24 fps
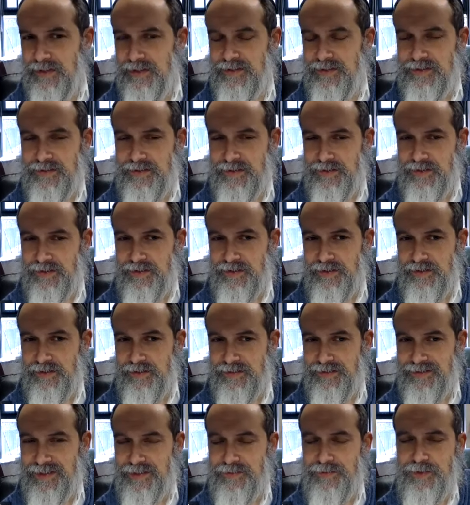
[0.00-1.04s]
it's
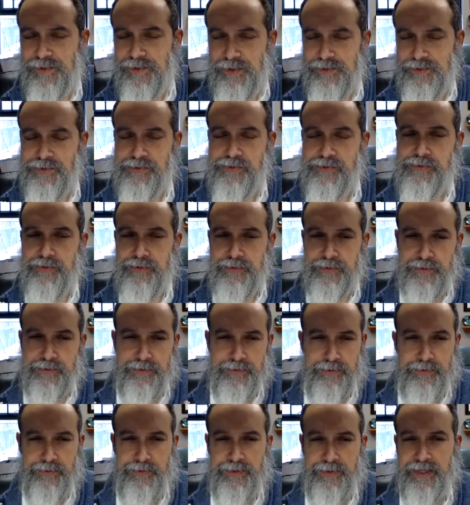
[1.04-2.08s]
it's difficult to
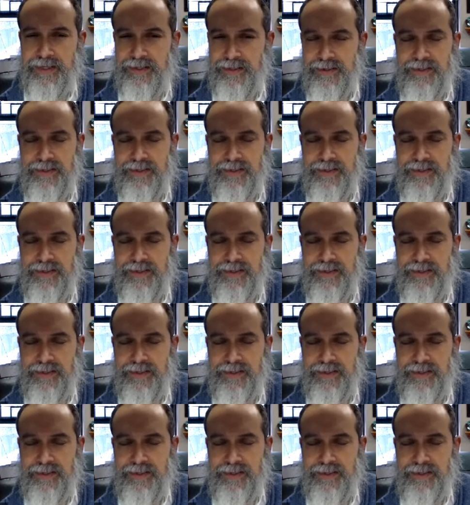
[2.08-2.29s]
do that